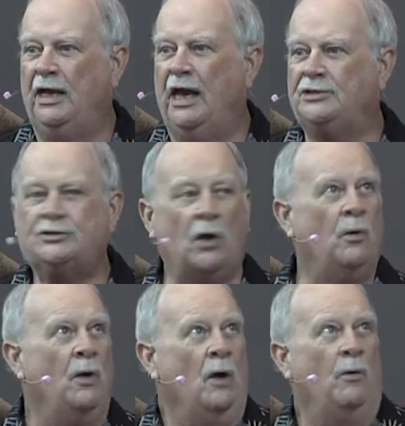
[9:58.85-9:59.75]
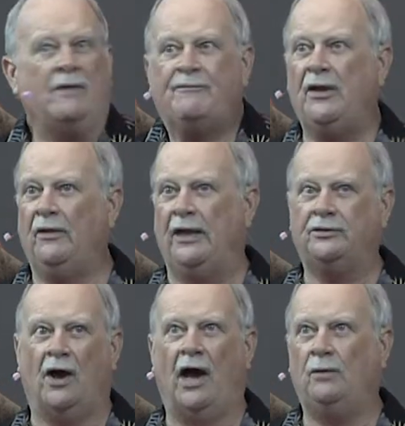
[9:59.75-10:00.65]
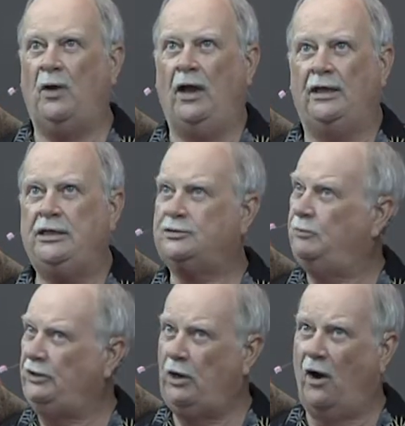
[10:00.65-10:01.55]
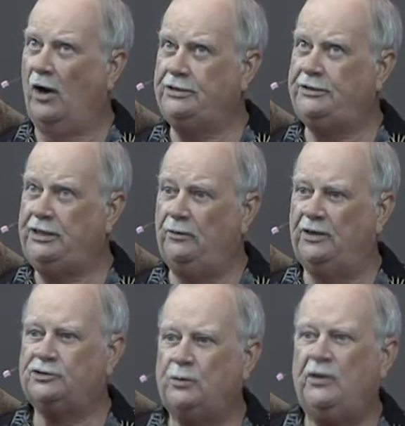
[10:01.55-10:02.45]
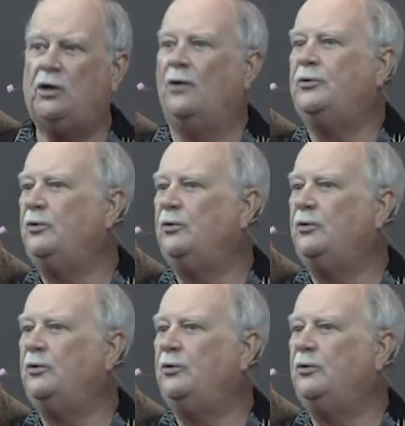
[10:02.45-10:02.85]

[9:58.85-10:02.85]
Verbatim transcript: And so we feel that God, well, he's really hard to deal with, so we go through